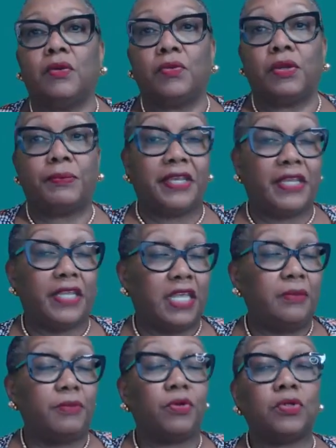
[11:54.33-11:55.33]
be
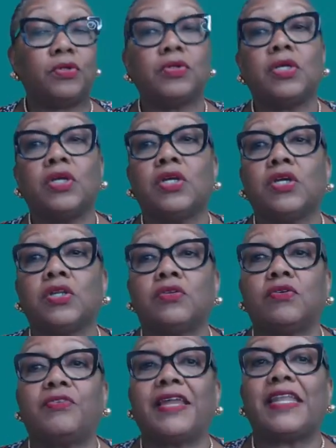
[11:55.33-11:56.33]
unable
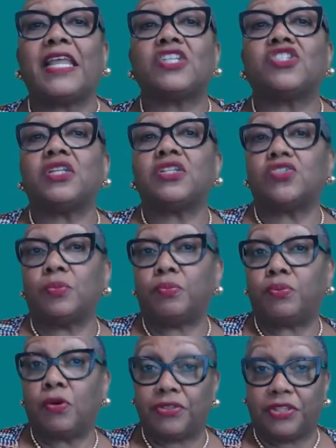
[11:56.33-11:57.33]
to financially
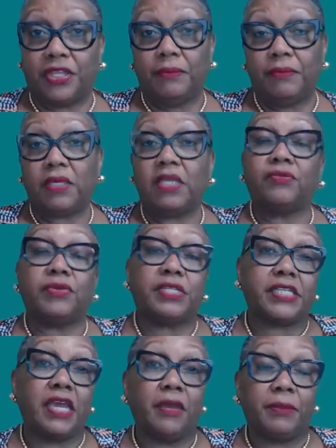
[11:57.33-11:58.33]
support them in
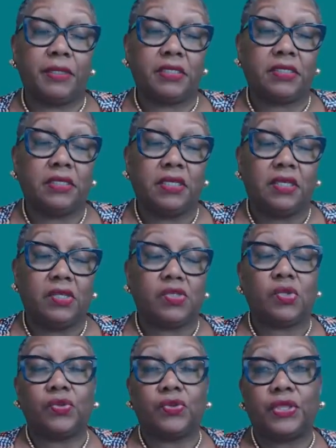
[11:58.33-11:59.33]
retirement.
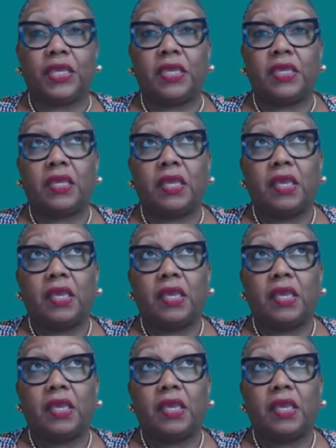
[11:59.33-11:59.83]
So there